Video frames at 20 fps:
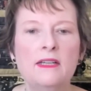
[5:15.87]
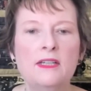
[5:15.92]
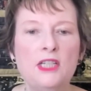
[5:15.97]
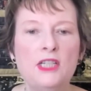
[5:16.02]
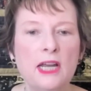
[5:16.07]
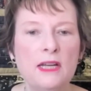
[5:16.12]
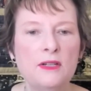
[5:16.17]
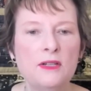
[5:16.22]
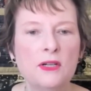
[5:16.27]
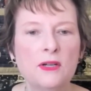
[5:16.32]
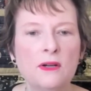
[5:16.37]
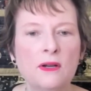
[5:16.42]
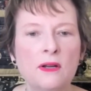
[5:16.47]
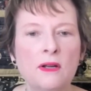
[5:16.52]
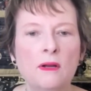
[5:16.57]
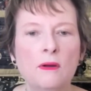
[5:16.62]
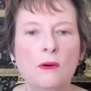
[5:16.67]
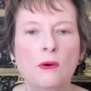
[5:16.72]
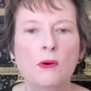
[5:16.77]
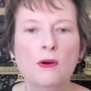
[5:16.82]
gender,
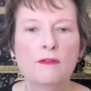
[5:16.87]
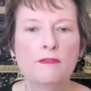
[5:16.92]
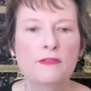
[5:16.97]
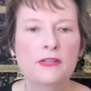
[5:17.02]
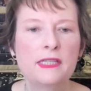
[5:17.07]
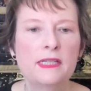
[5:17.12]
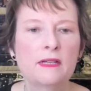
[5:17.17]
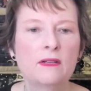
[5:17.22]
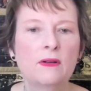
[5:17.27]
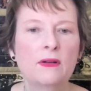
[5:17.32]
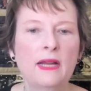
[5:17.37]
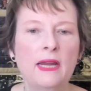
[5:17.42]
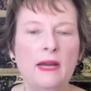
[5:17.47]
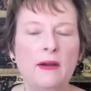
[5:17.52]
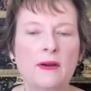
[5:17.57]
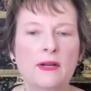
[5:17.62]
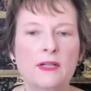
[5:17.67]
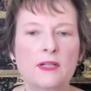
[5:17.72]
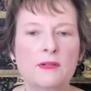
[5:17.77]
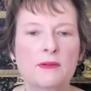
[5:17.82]
or physical
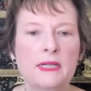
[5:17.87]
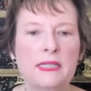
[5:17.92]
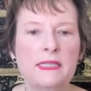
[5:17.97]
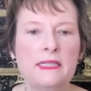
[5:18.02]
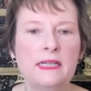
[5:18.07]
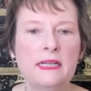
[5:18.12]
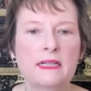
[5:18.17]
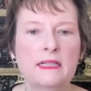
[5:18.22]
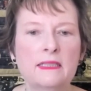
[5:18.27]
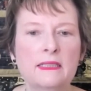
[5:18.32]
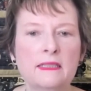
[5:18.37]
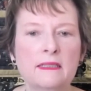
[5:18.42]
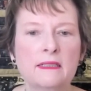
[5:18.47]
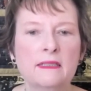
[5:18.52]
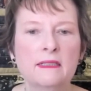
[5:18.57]
characteristics.